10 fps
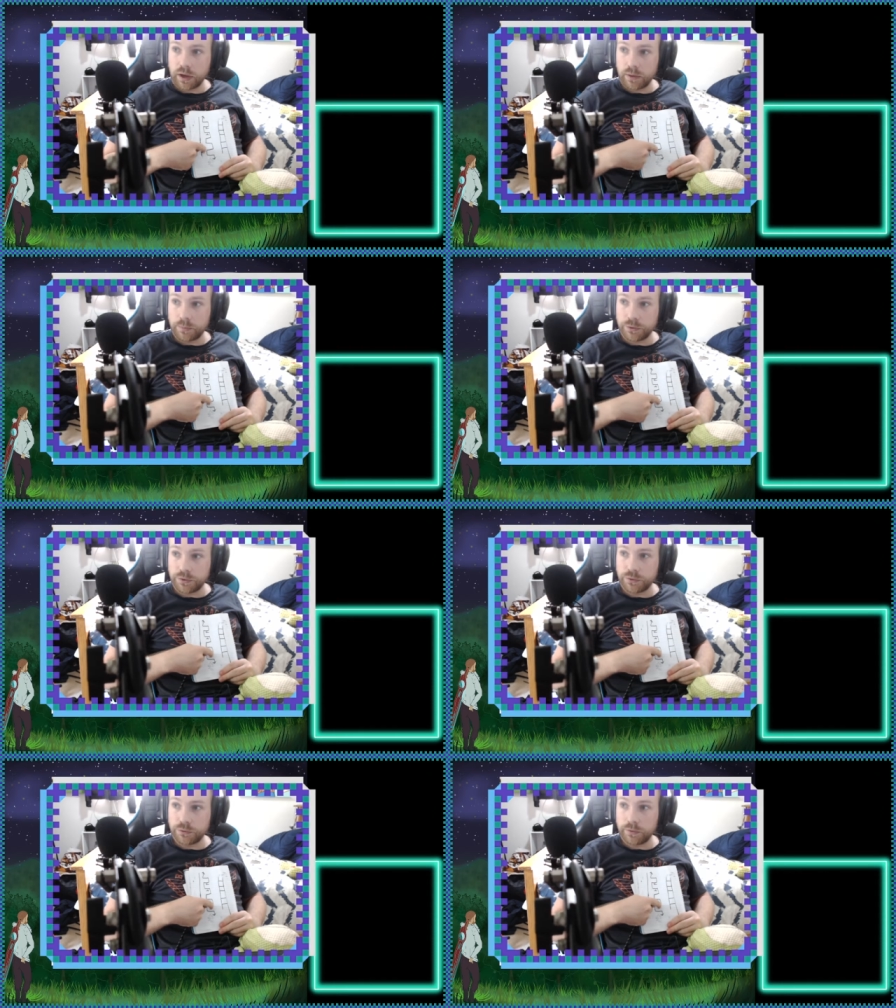
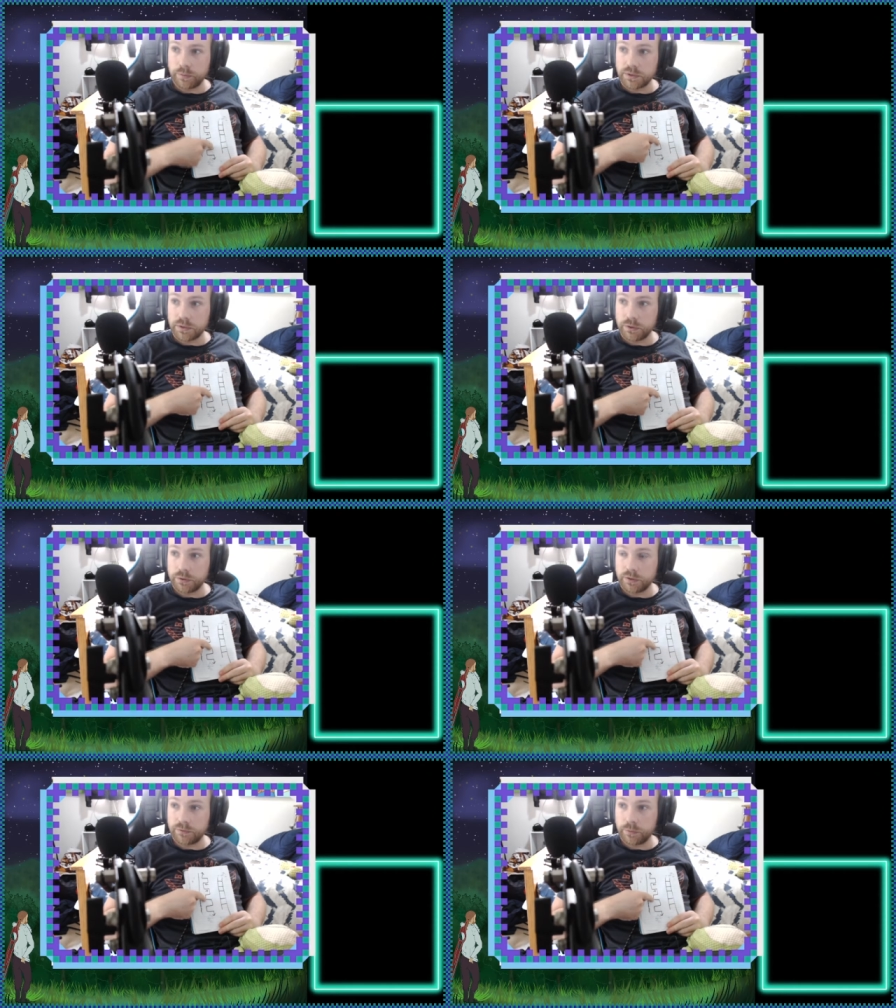upwards through the
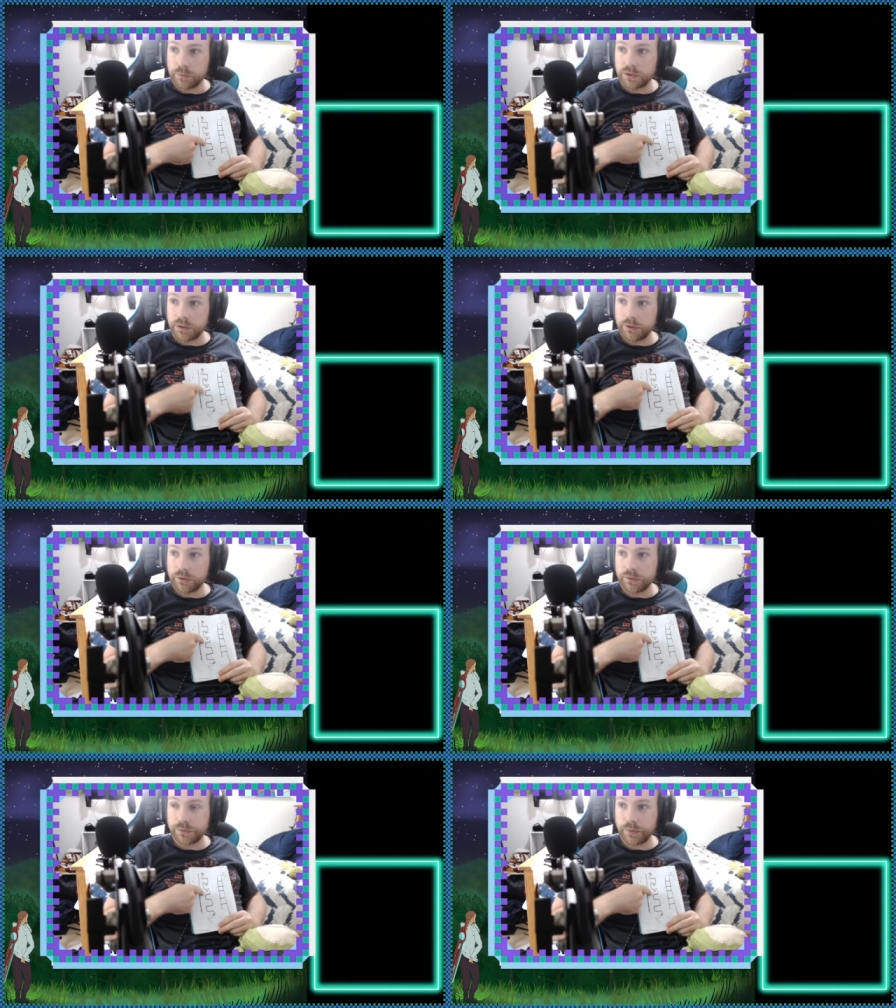material. If your
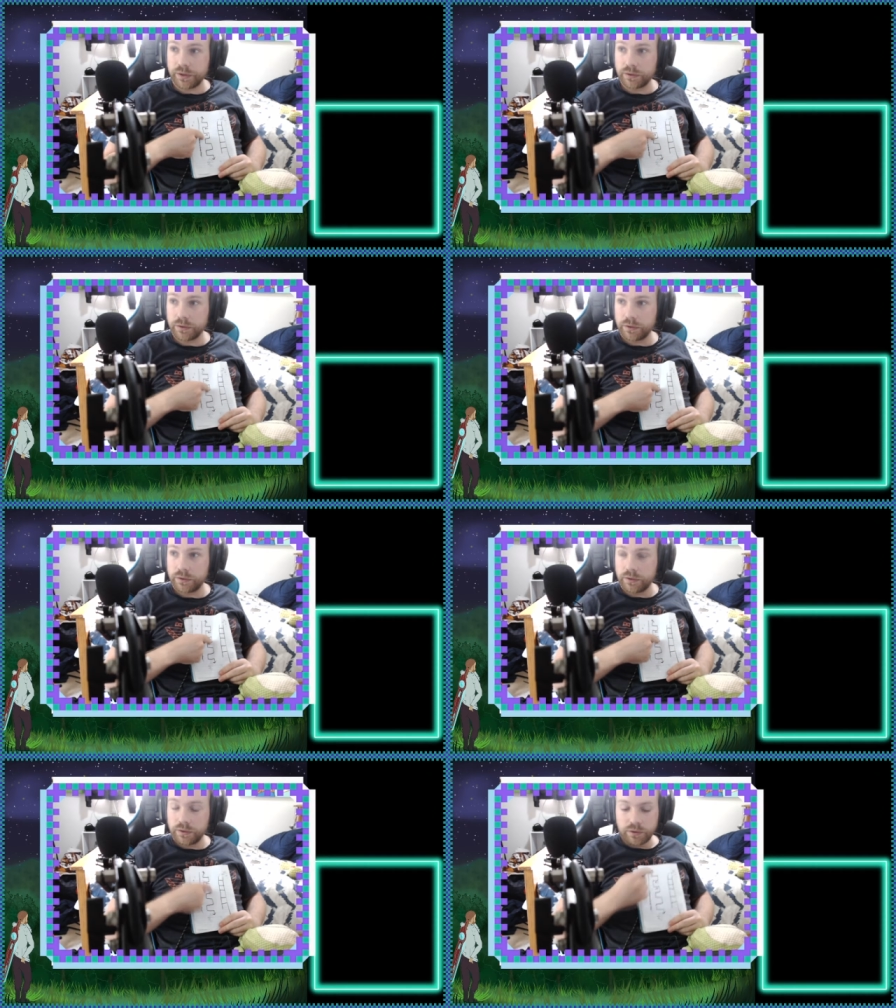material is weak,
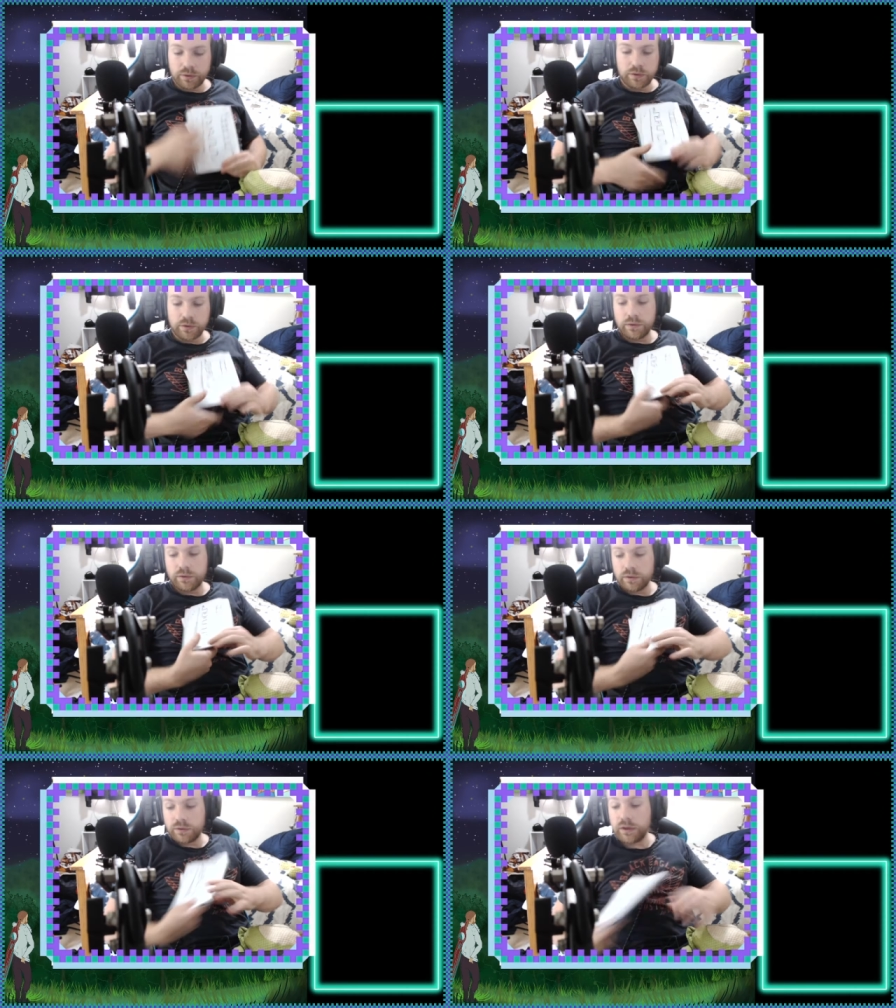
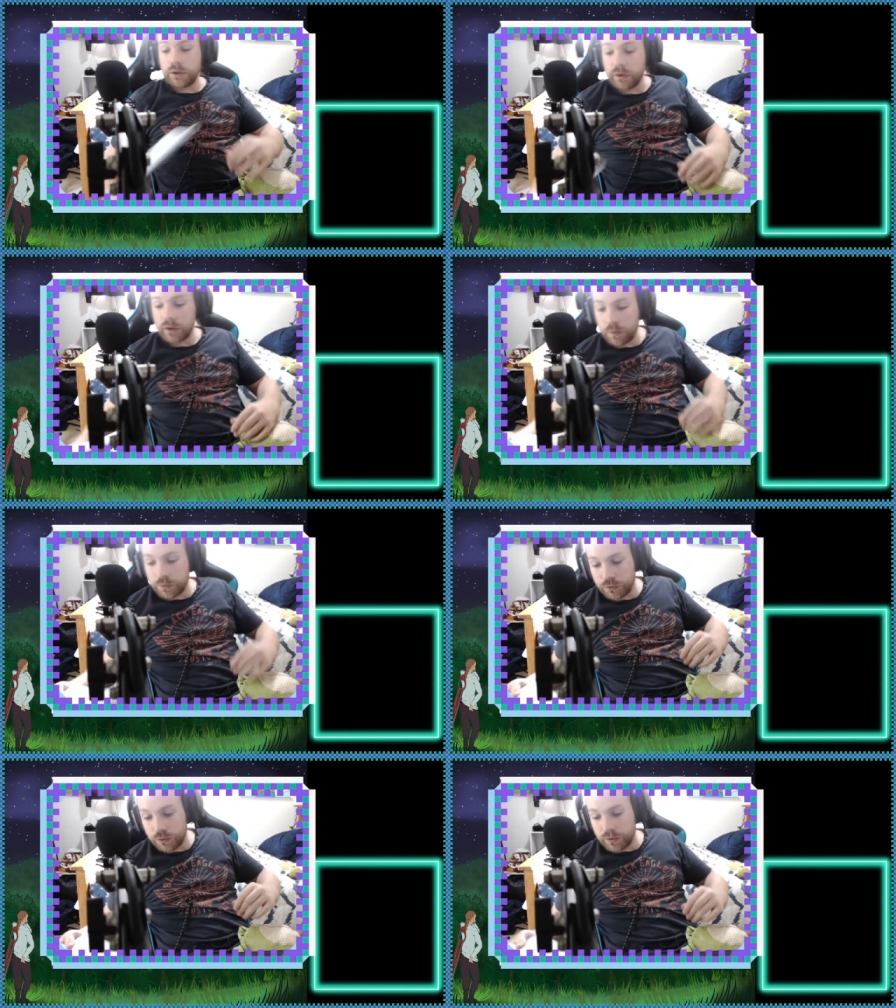then going up
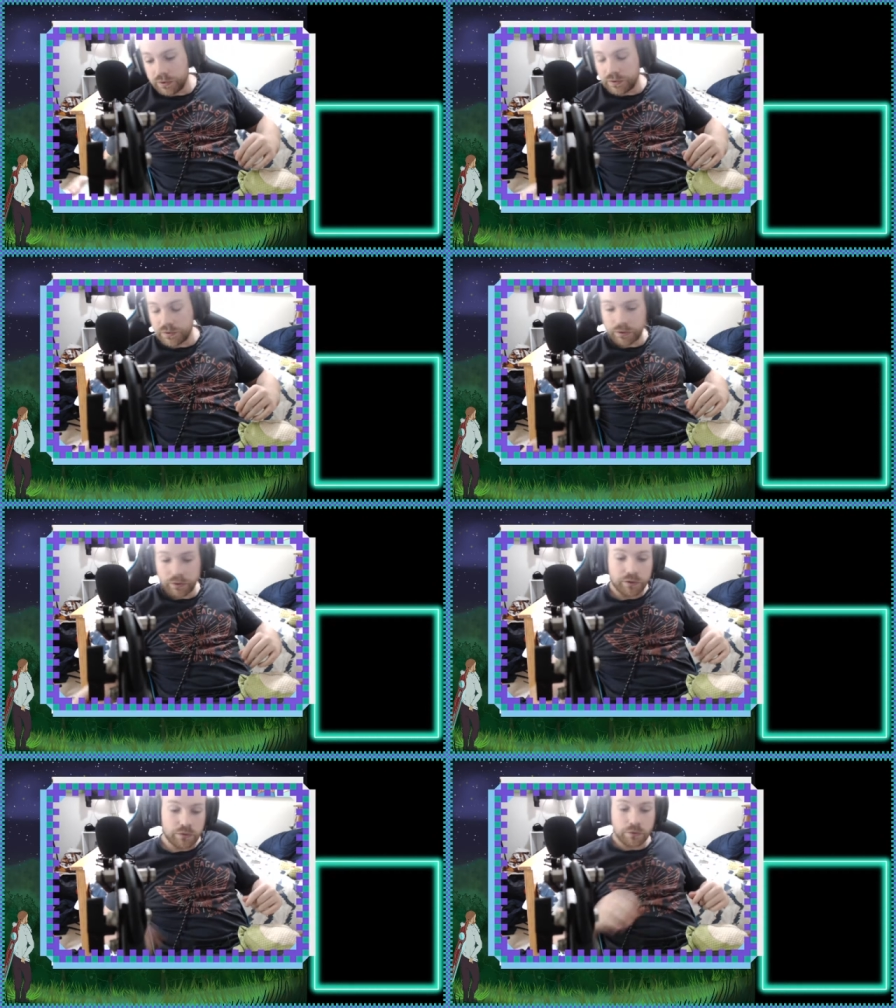through it is not
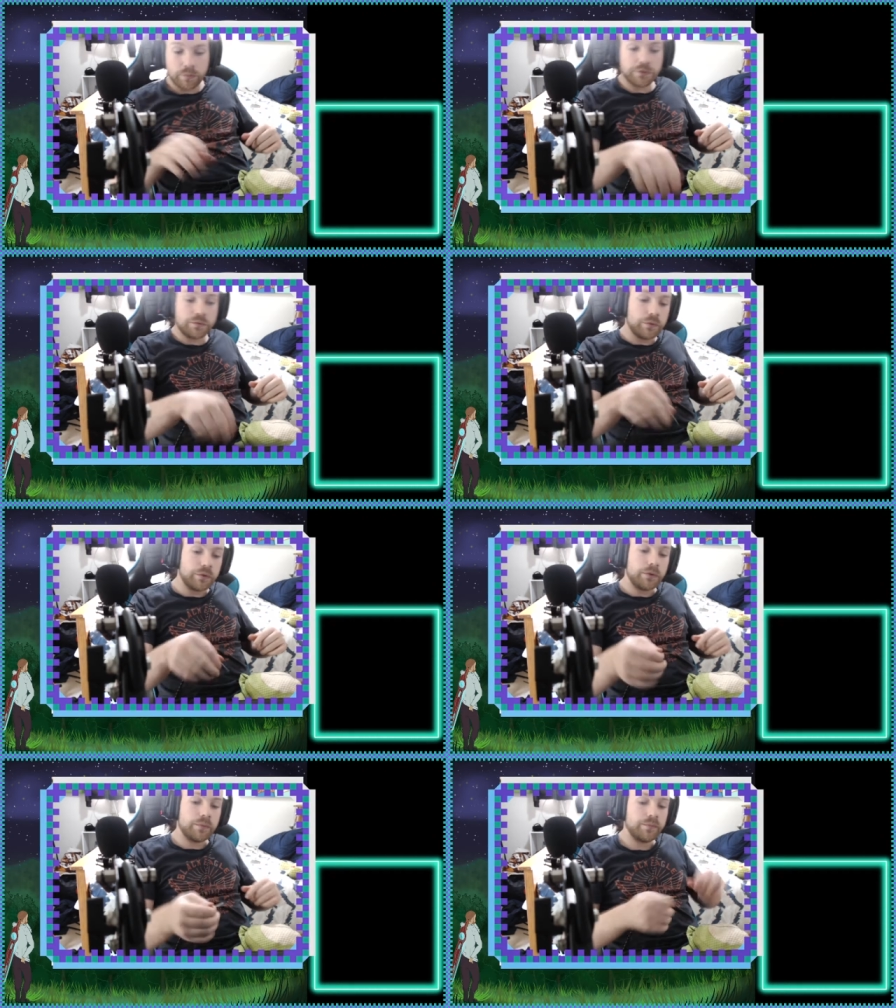going to do much for
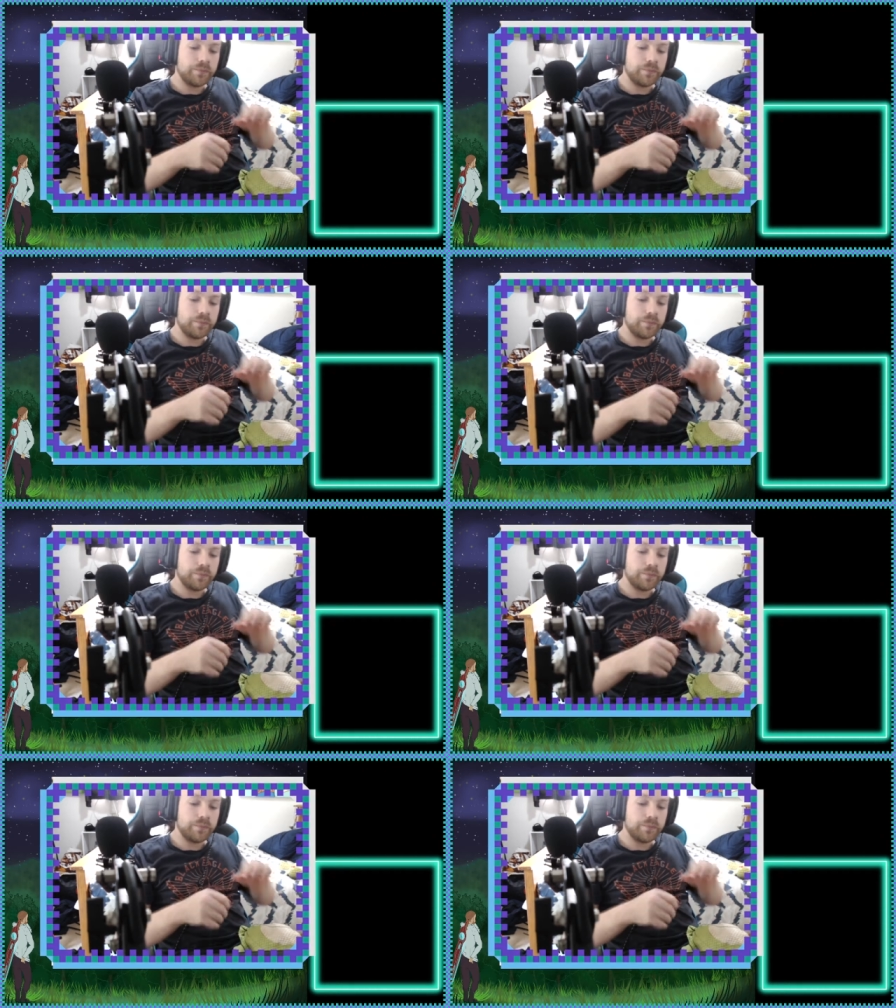you.